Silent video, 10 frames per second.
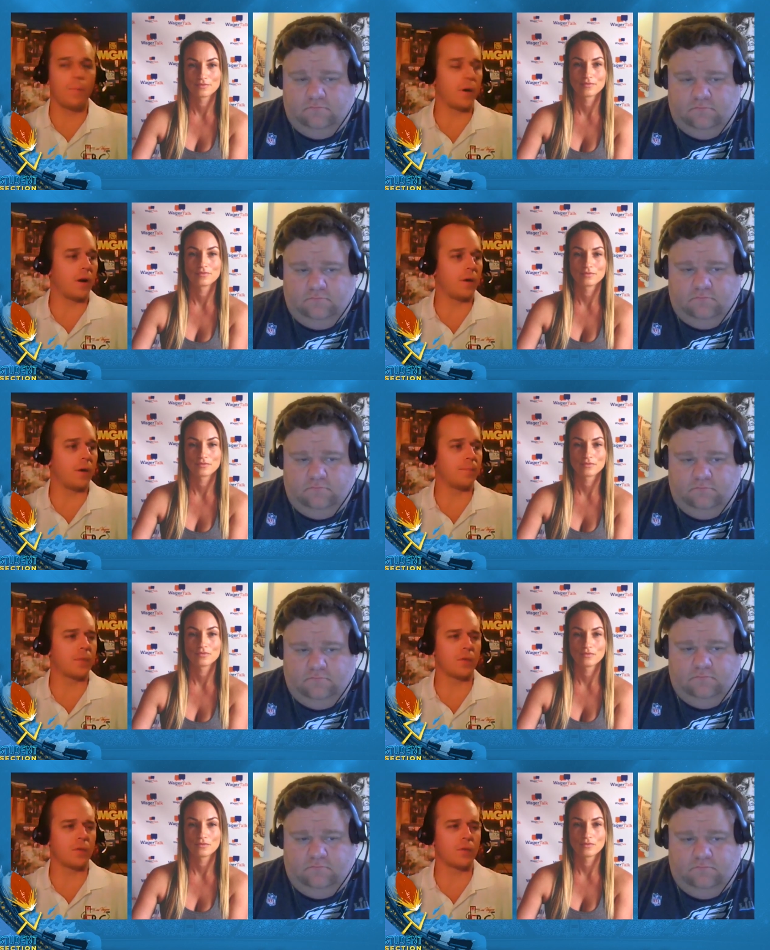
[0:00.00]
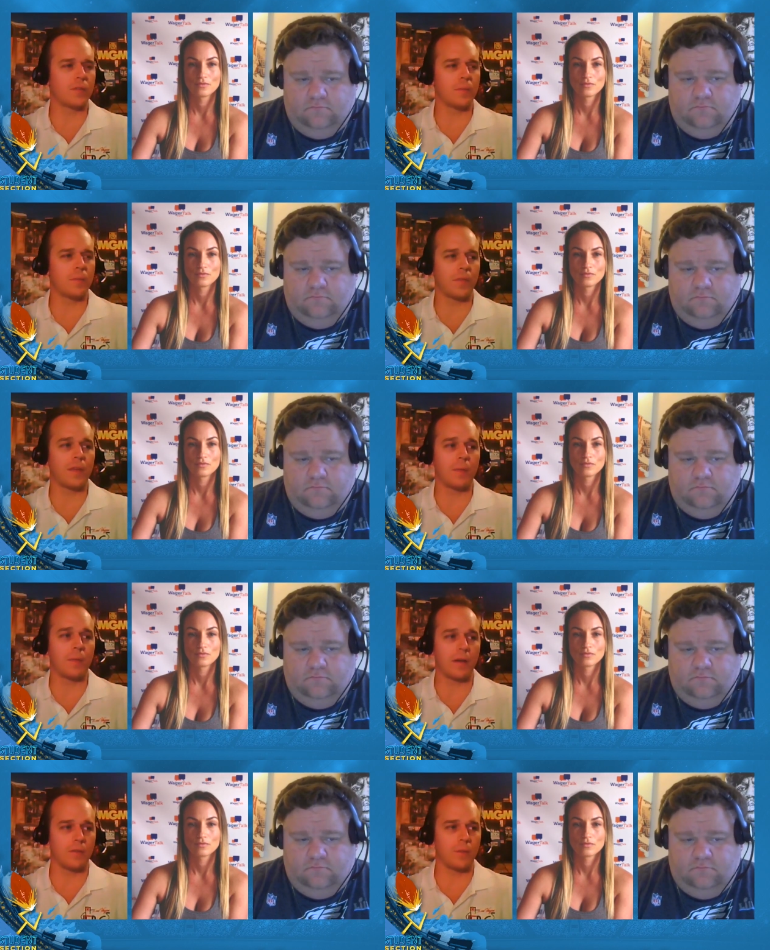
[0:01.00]
Speaker 1: But so it's something to think
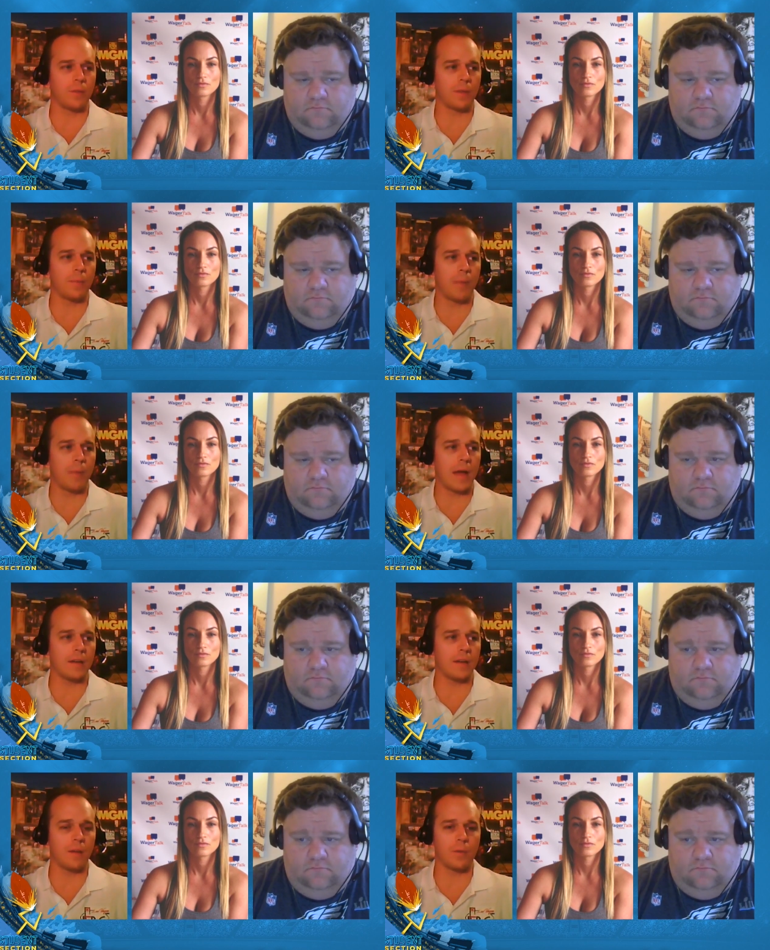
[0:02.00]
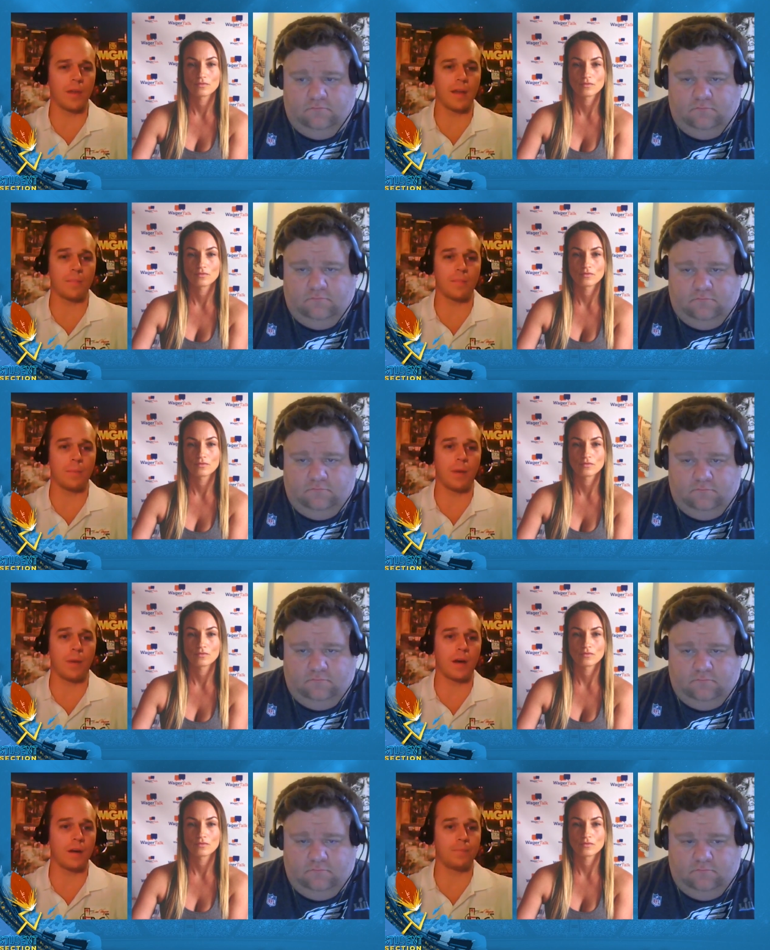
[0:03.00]
about. You bring up the bad number. Yeah, it's been
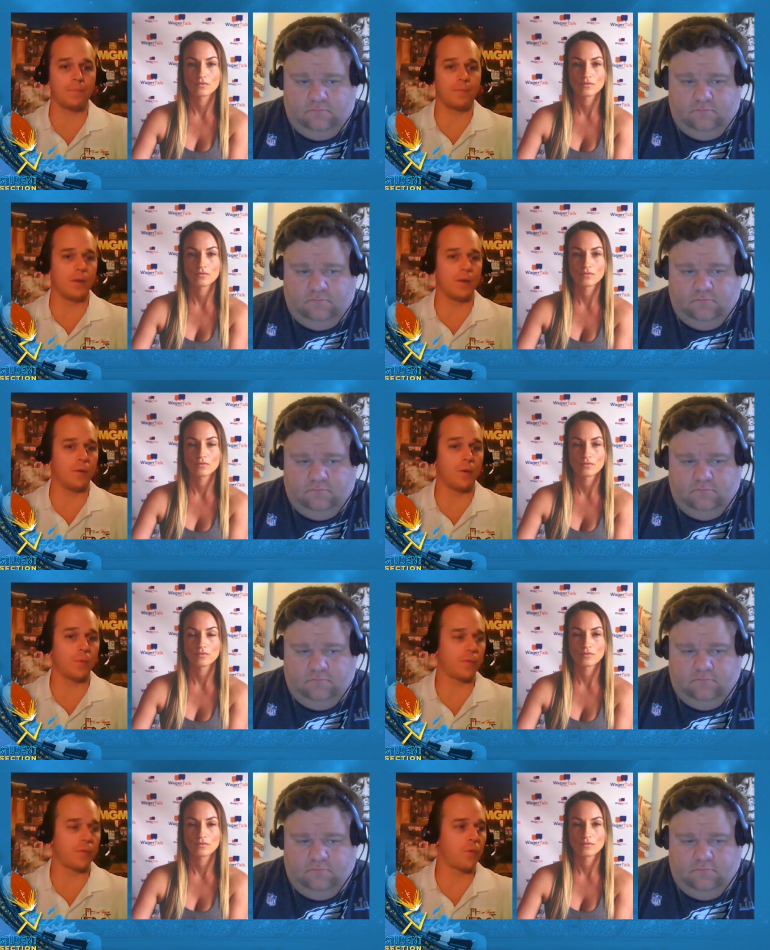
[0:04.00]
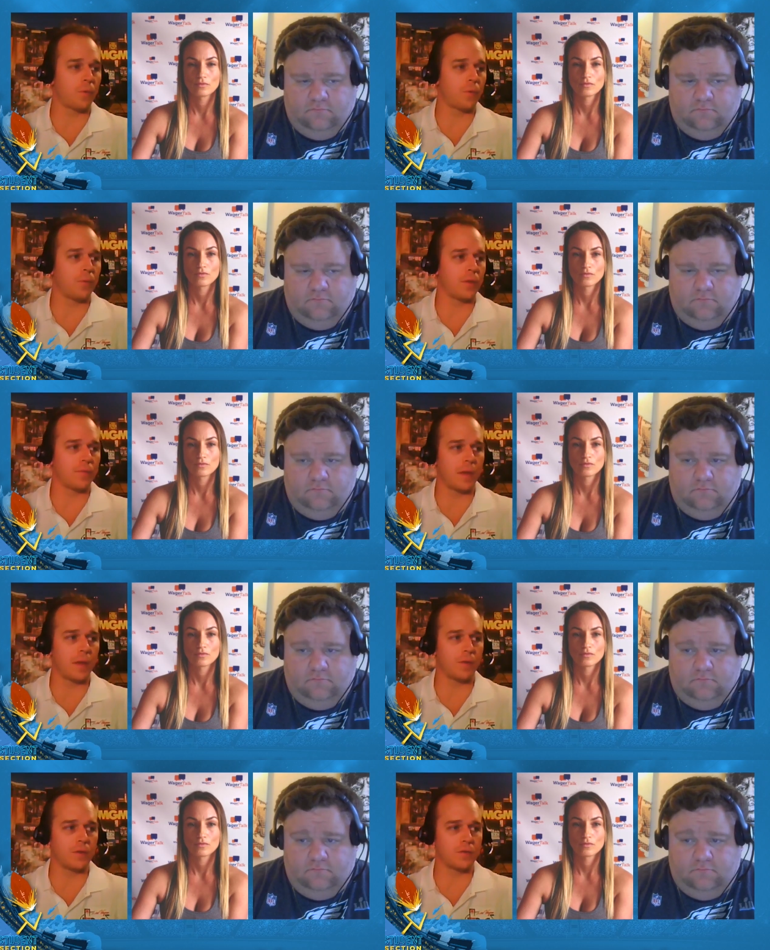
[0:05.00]
bought up, you know, almost 4 points from
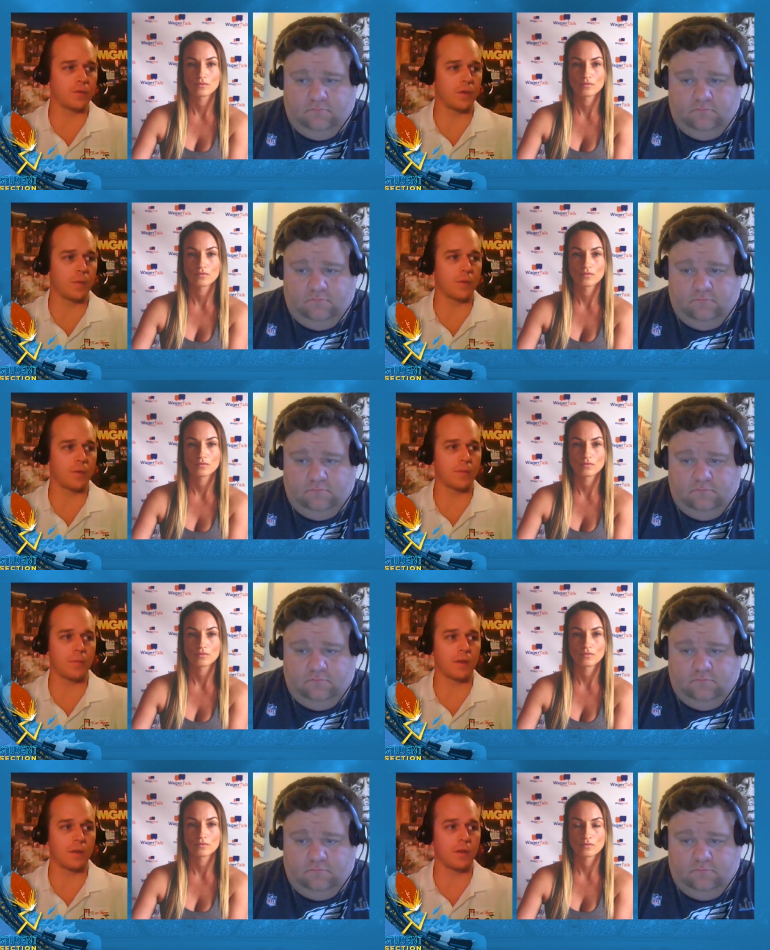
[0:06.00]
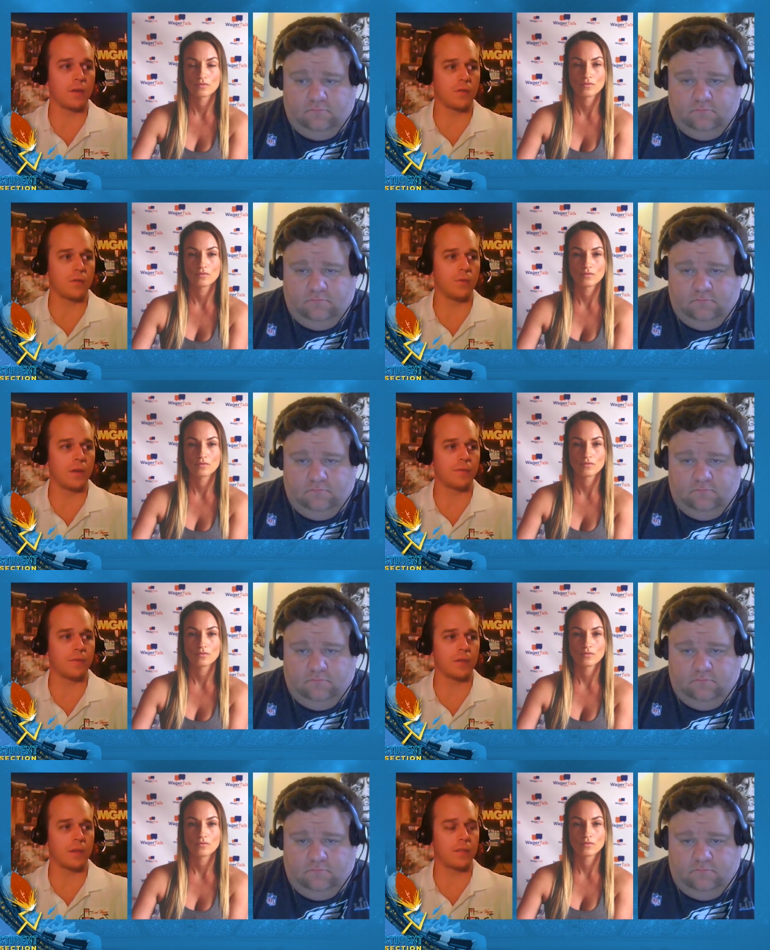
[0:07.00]
that original number. Something to
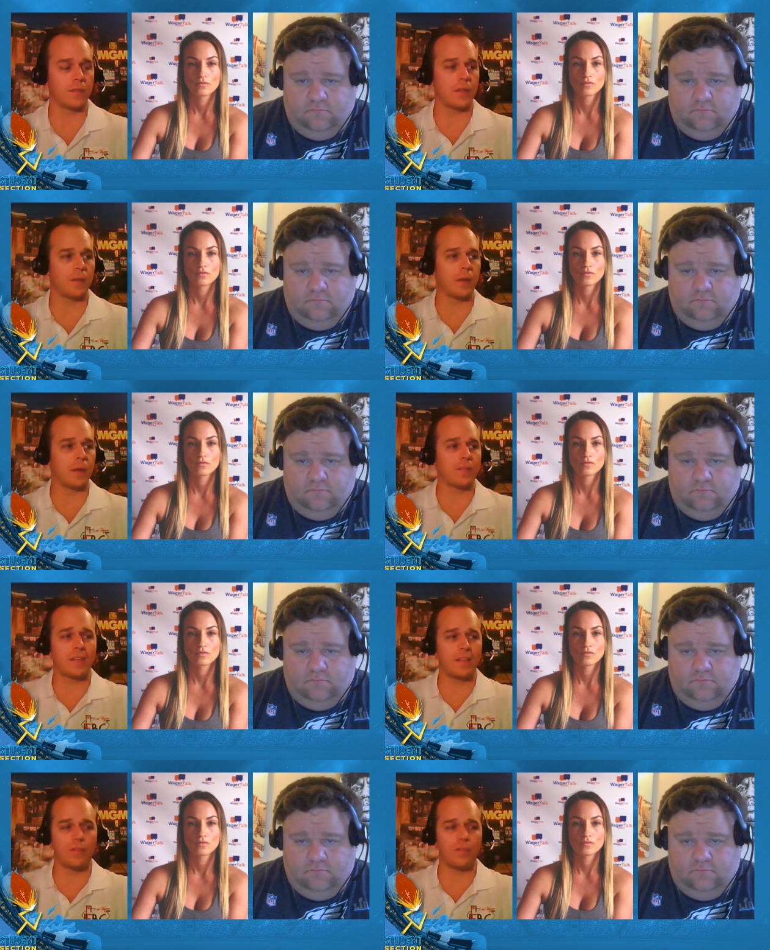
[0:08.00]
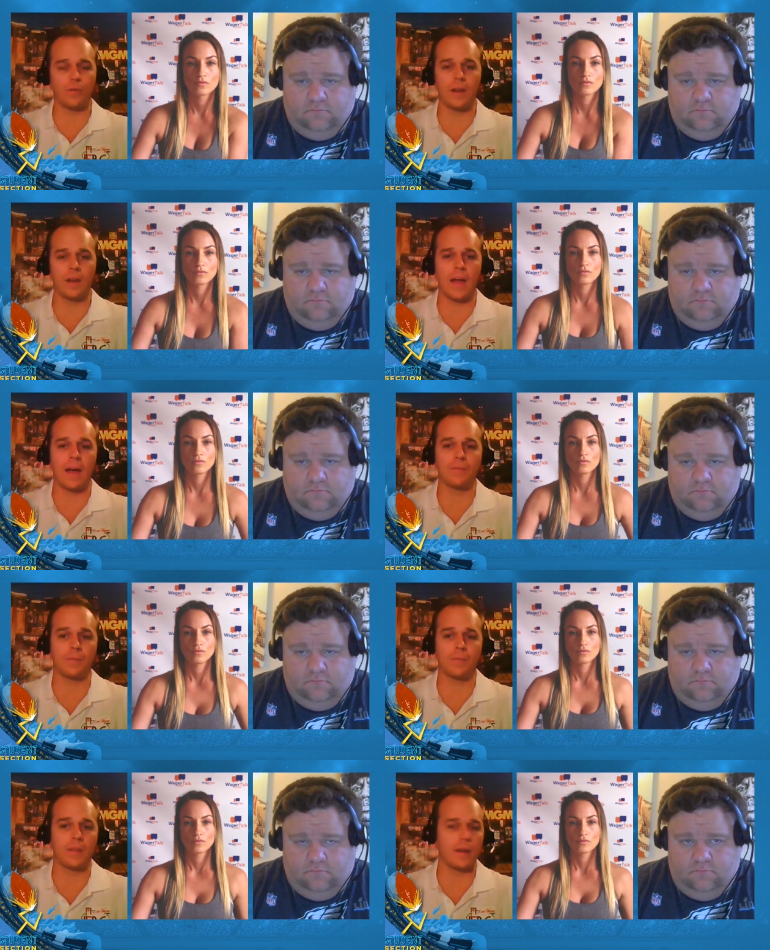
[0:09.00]
definitely think about.
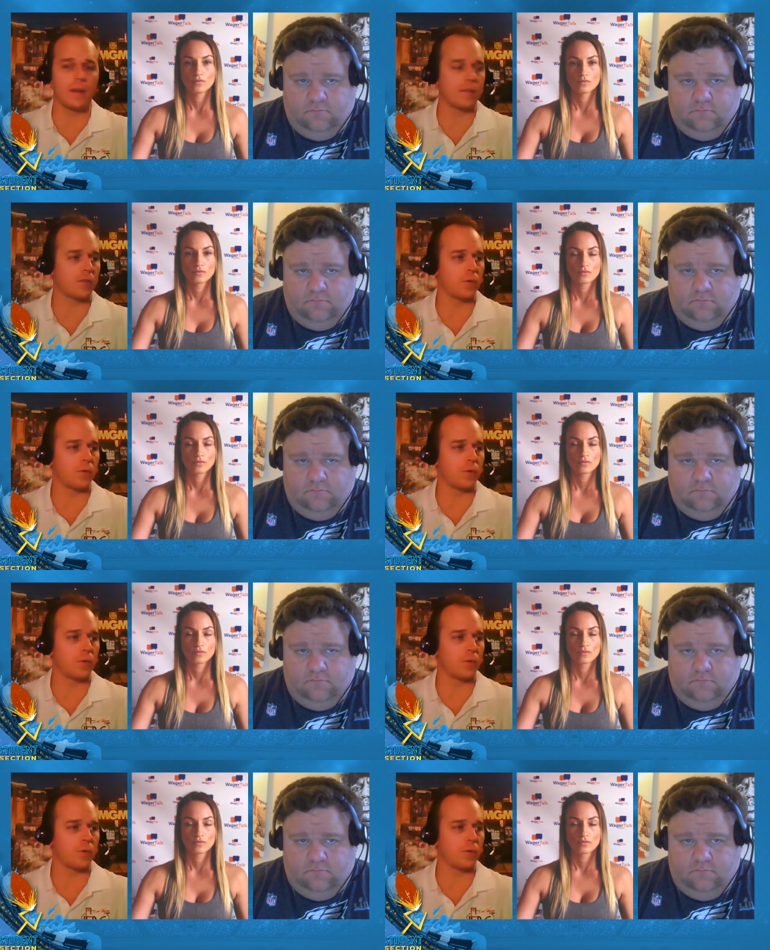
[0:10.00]
63.5 seen as a